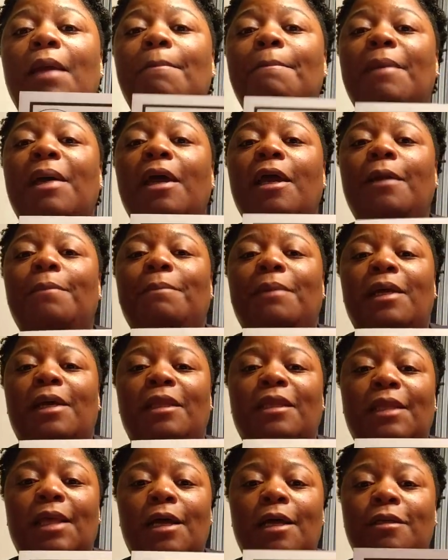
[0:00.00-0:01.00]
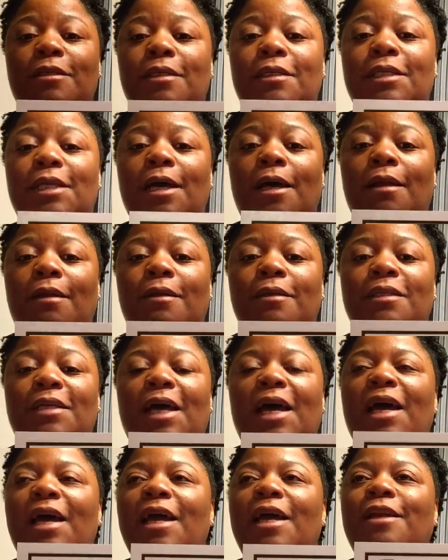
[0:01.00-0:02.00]
made me a thousand dollars.
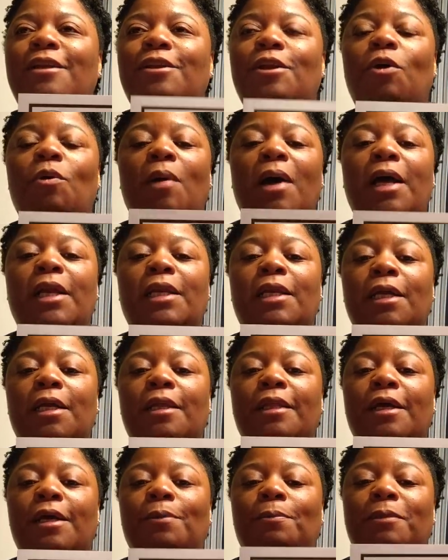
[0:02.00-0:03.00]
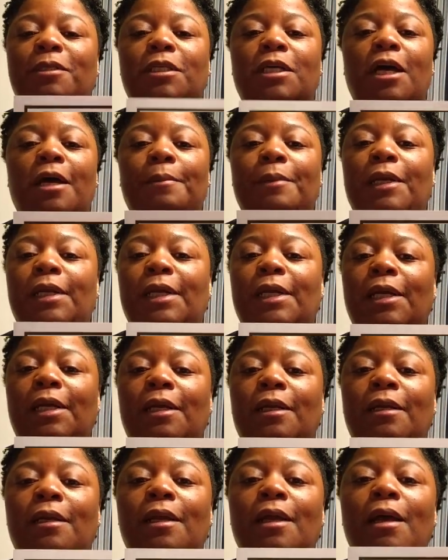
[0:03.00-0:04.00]
I had no idea that it was coming
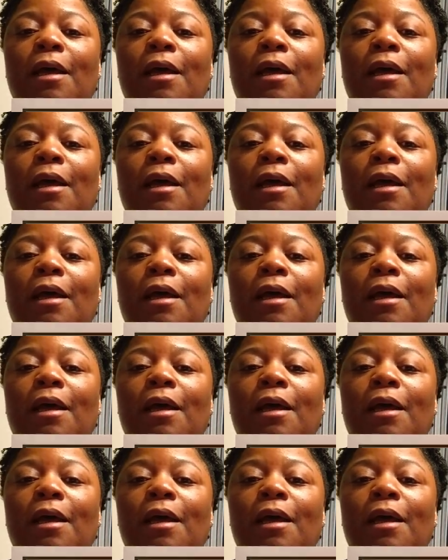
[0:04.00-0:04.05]
in.